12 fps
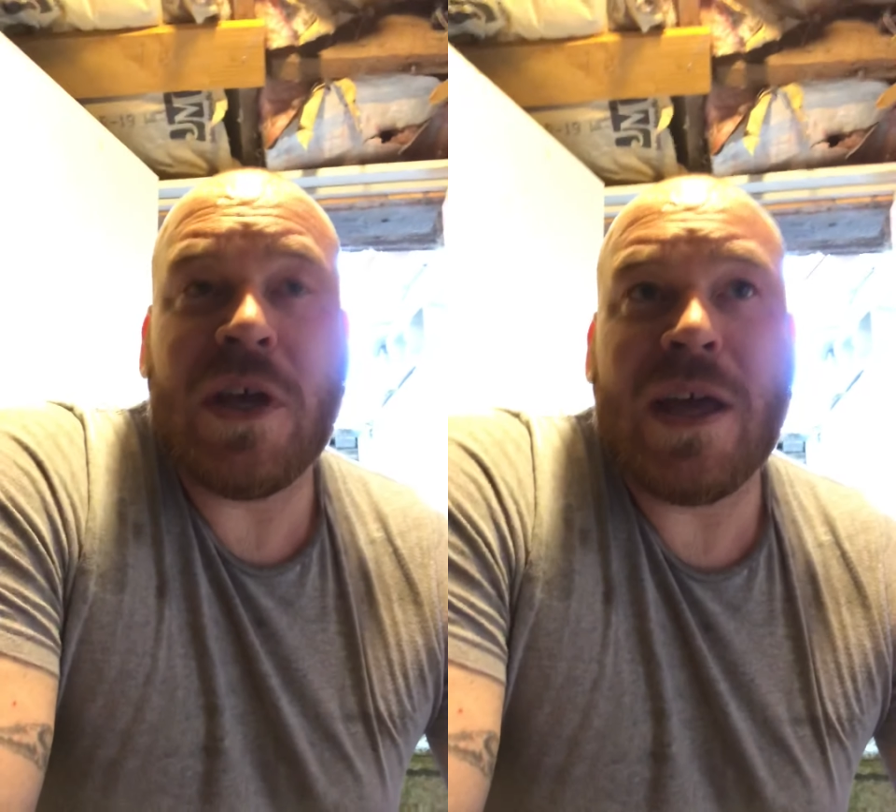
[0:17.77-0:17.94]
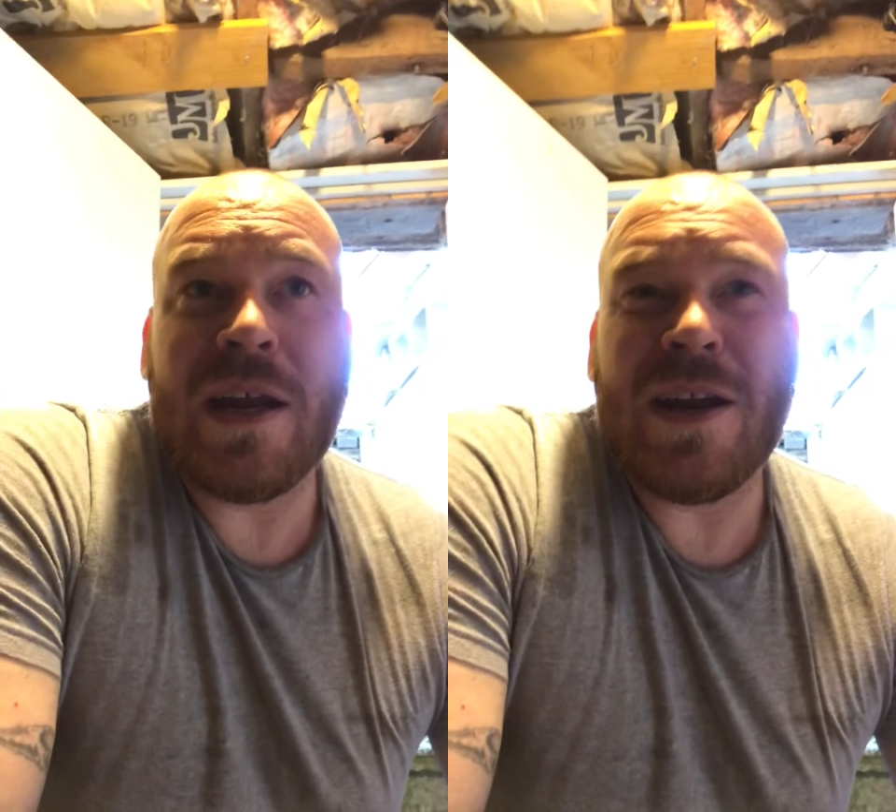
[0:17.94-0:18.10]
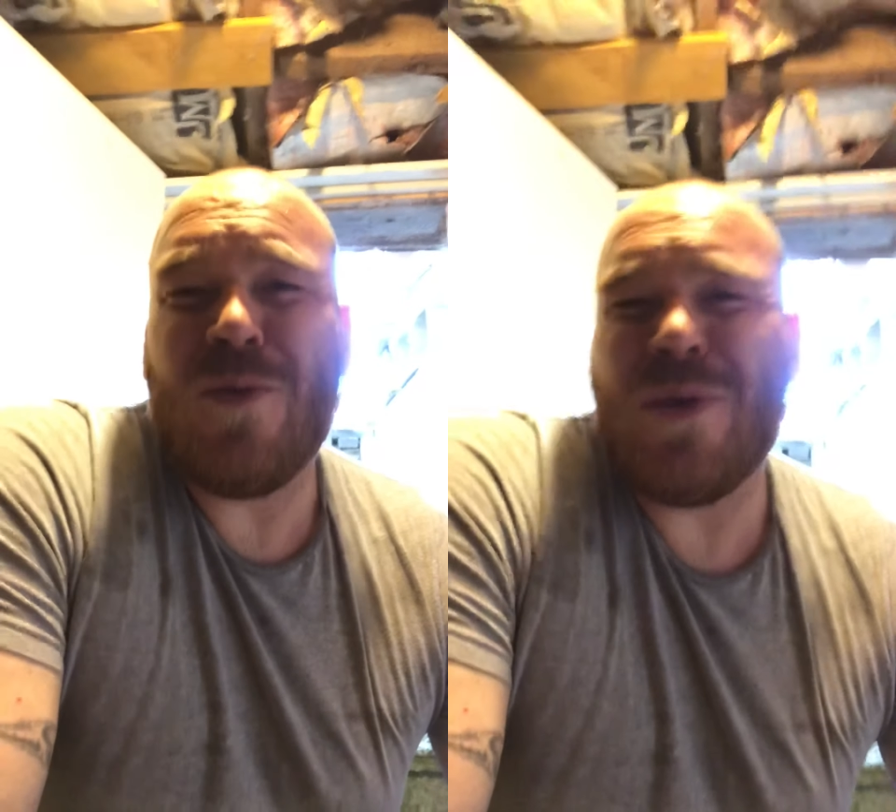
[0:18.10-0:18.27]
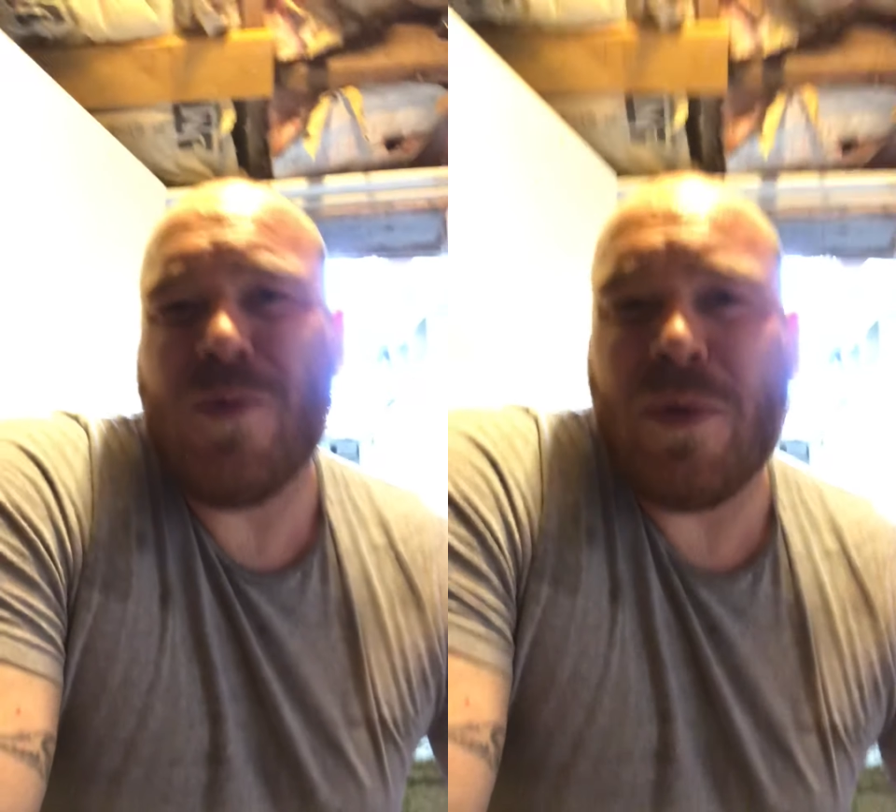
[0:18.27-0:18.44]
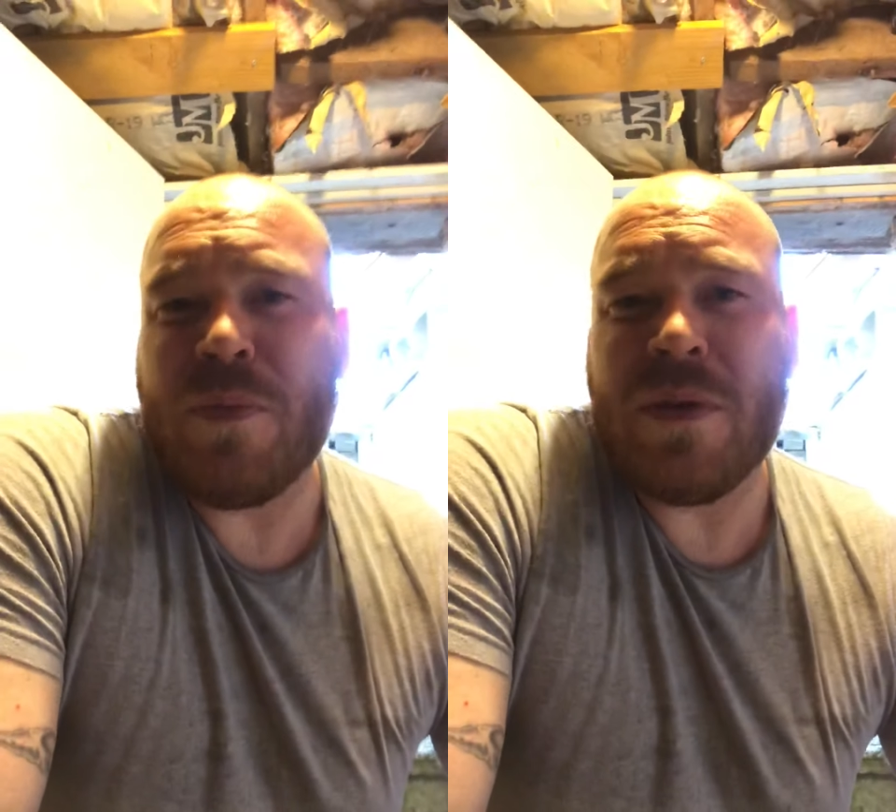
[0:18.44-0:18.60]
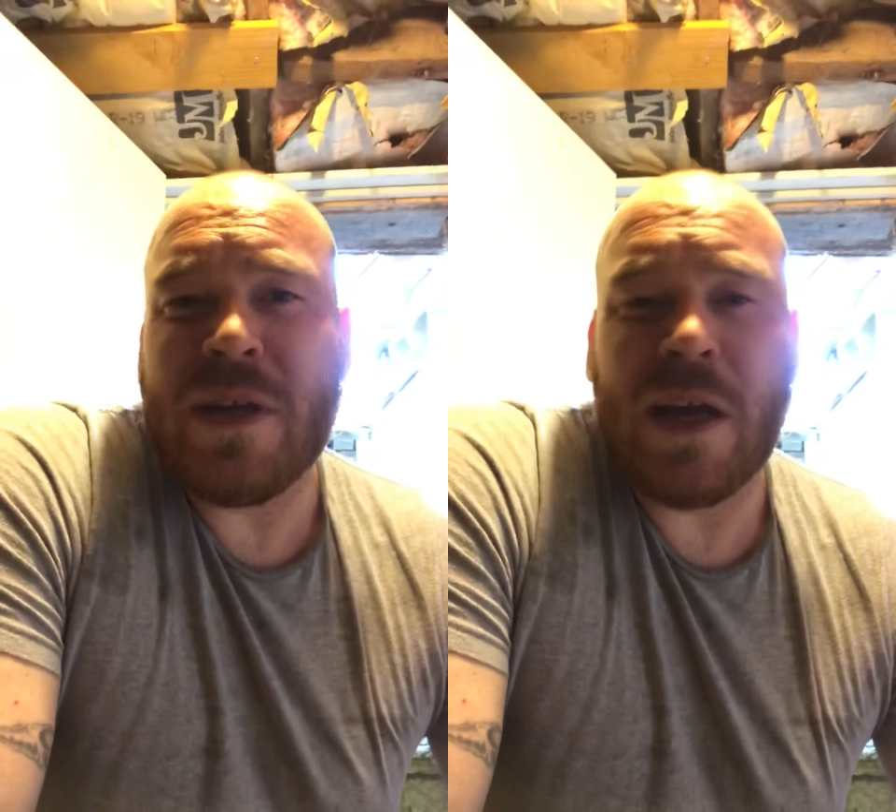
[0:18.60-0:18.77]
and I don't want to
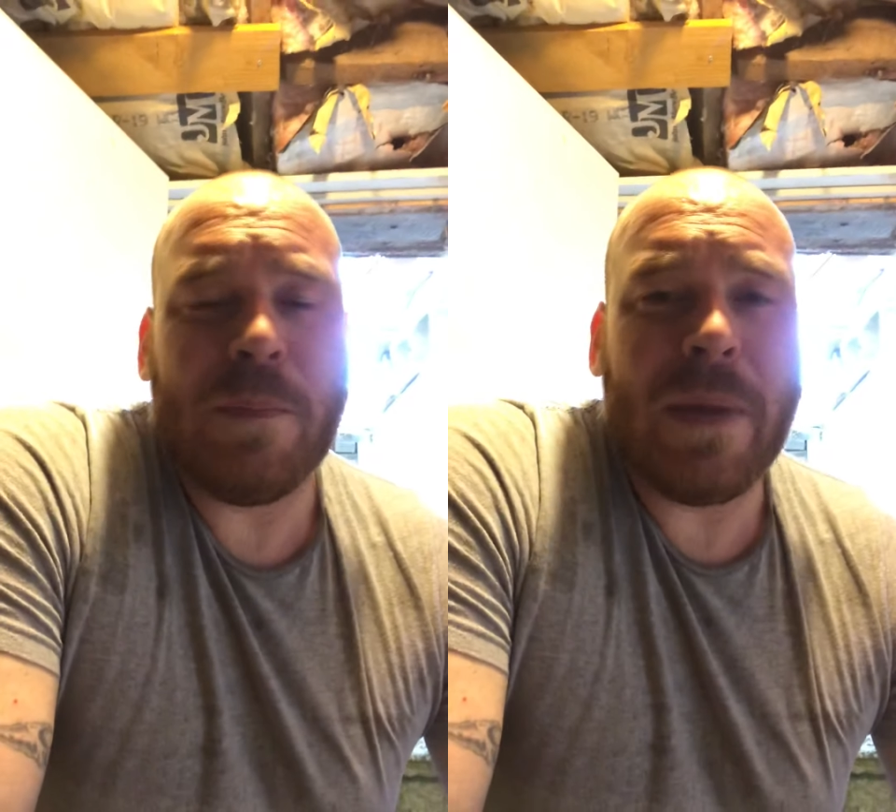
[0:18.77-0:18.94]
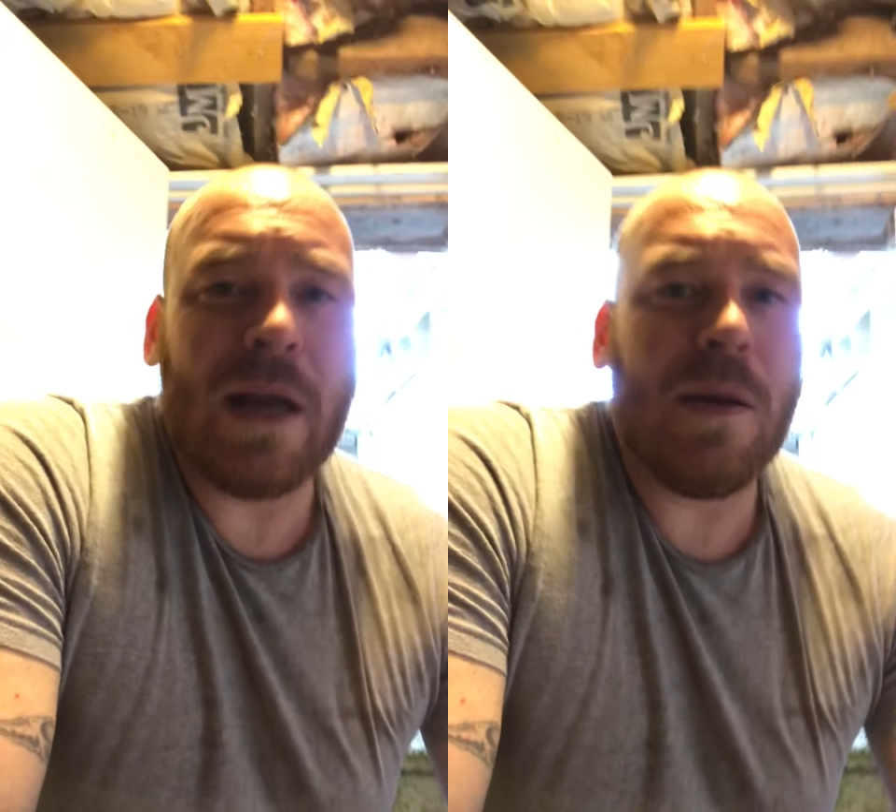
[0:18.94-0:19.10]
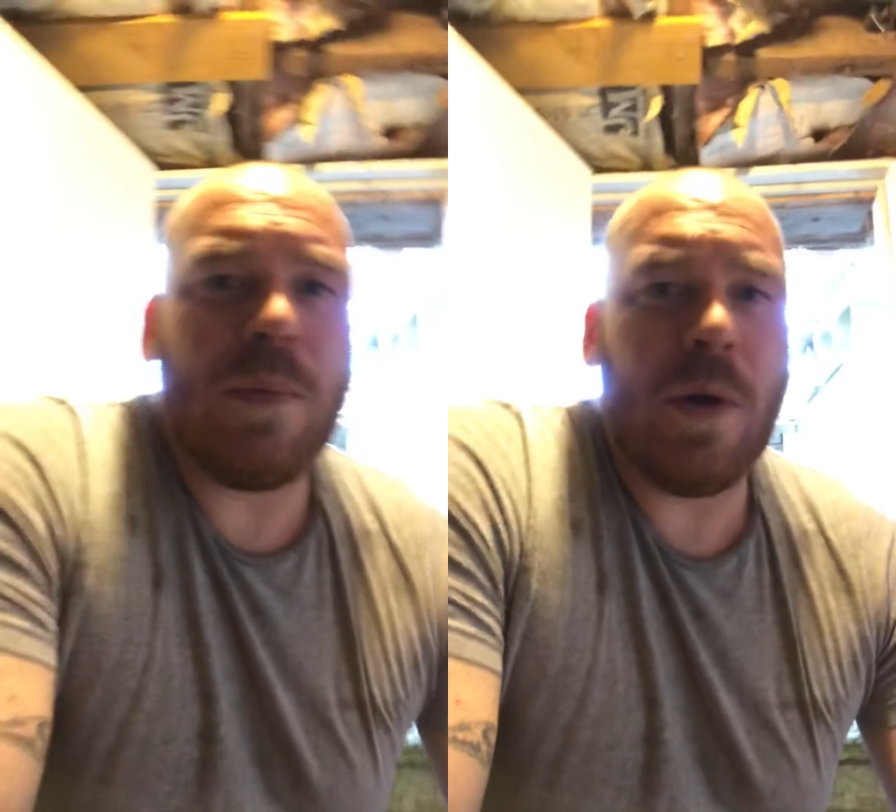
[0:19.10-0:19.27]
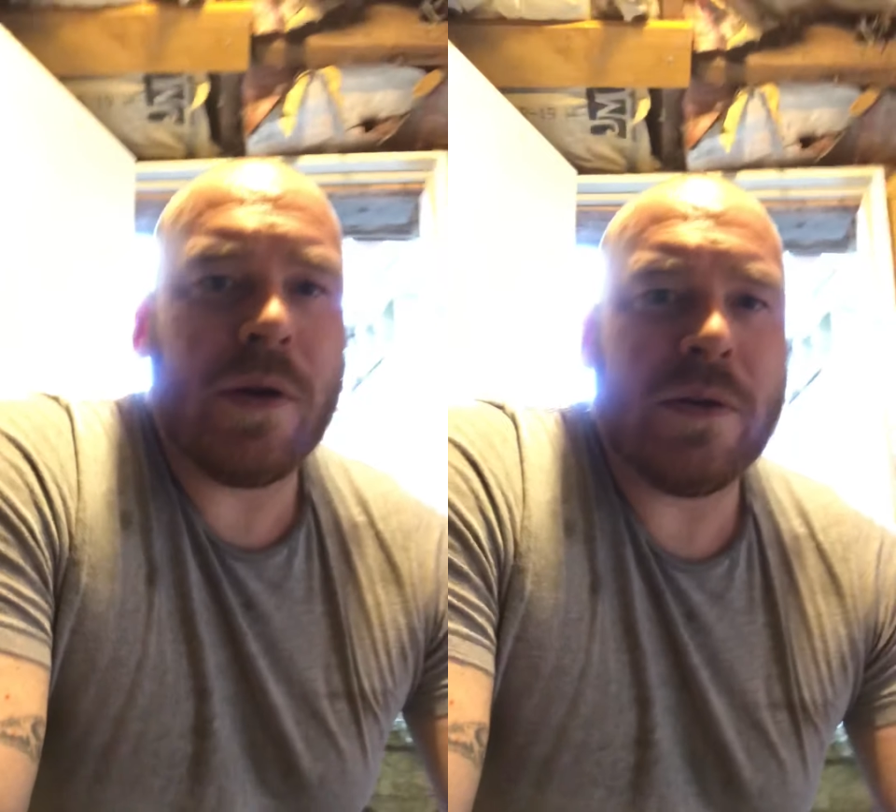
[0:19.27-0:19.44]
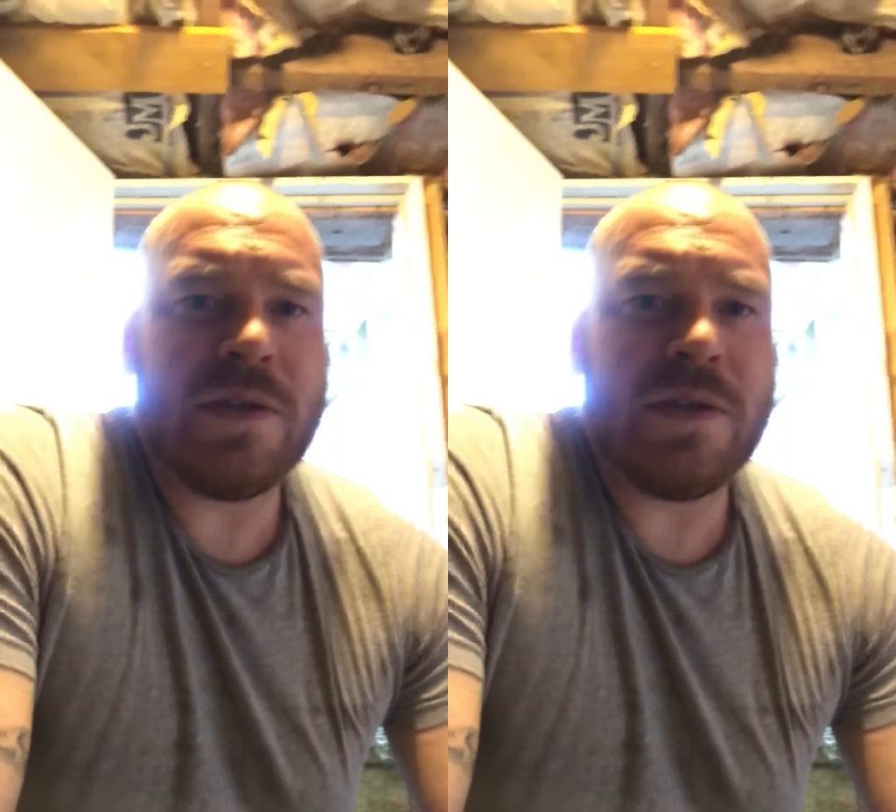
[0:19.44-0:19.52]
rip the deck back apart